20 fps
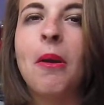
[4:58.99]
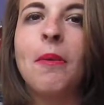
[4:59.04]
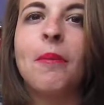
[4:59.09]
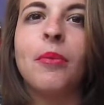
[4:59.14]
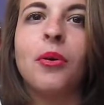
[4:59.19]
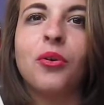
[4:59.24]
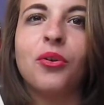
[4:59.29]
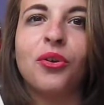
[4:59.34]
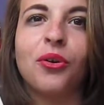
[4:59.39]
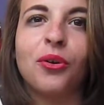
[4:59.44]

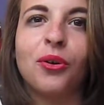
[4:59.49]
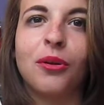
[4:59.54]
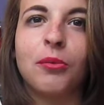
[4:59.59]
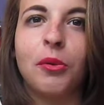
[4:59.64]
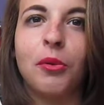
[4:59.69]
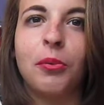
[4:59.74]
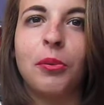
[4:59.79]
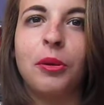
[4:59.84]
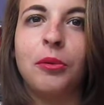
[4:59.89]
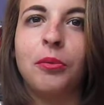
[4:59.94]
Both
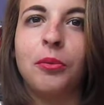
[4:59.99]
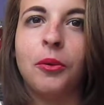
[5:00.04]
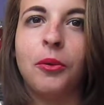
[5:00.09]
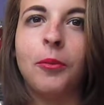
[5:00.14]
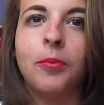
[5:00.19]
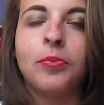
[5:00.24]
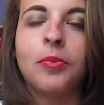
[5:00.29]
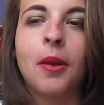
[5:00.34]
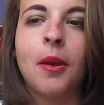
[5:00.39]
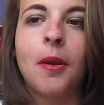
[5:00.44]
horrible
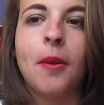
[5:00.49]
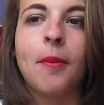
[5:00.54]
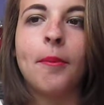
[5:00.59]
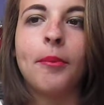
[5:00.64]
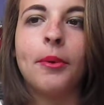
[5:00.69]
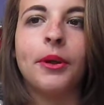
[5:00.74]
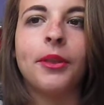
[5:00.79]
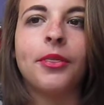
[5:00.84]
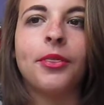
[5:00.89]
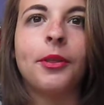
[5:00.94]
people,
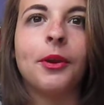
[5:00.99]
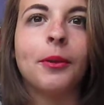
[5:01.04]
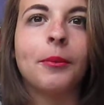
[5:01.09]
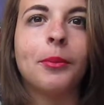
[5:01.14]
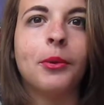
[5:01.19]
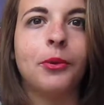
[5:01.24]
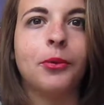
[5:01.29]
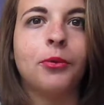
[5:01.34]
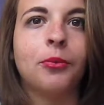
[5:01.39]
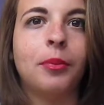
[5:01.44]
but they're
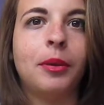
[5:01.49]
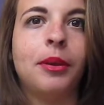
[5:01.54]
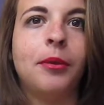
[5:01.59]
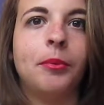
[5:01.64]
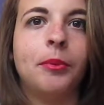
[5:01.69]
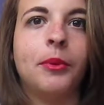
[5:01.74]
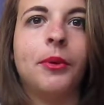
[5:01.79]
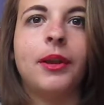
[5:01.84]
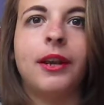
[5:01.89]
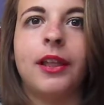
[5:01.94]
both
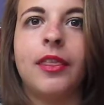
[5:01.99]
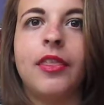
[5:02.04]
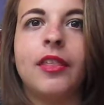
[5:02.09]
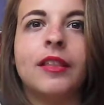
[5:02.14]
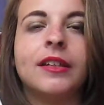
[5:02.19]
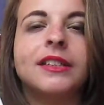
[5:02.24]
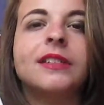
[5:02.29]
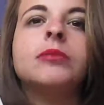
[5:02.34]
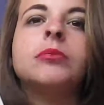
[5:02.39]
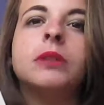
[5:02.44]
people, and I think
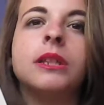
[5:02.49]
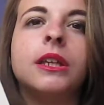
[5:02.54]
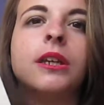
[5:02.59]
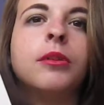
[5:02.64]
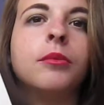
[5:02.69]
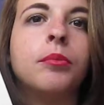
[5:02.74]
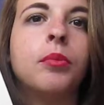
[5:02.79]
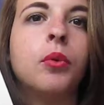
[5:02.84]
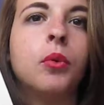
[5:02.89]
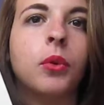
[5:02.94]
that's really
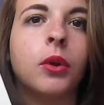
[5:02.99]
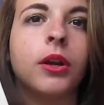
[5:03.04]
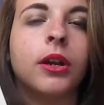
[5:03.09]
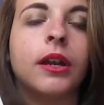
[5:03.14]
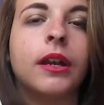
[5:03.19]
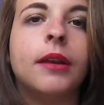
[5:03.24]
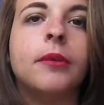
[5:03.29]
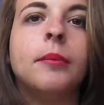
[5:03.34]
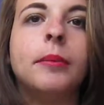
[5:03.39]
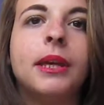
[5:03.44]

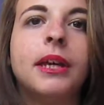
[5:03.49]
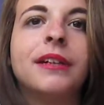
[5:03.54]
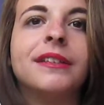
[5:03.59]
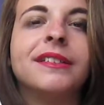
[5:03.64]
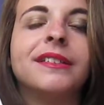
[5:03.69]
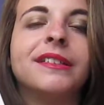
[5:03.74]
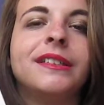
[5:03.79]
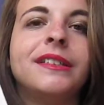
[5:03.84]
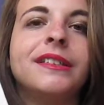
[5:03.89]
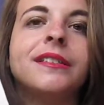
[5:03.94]
important
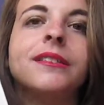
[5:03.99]
because these,